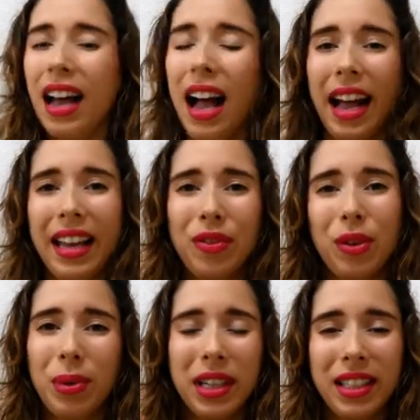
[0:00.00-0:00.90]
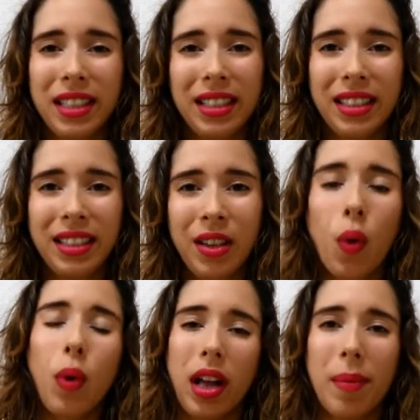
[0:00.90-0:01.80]
Hi everyone,
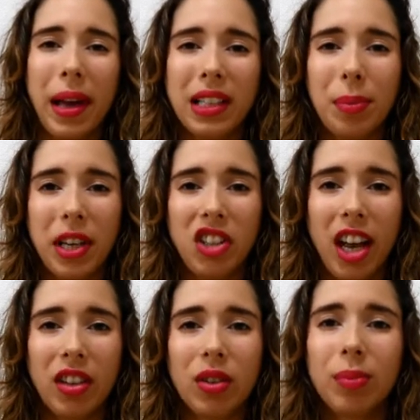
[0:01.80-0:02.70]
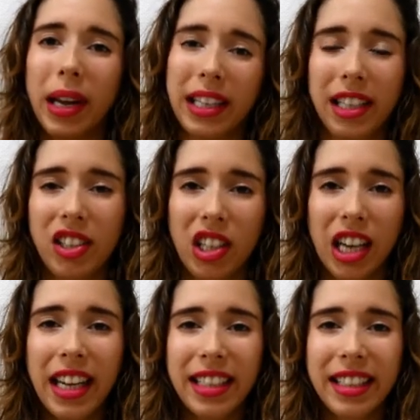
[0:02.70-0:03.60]
welcome back to my channel, my
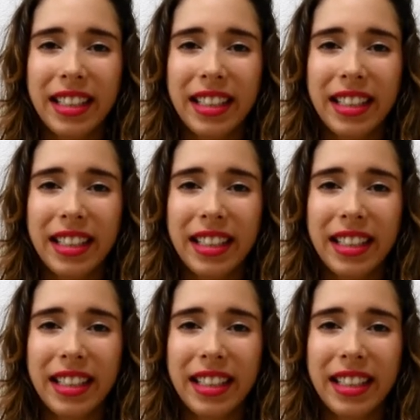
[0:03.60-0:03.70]
Nichijet.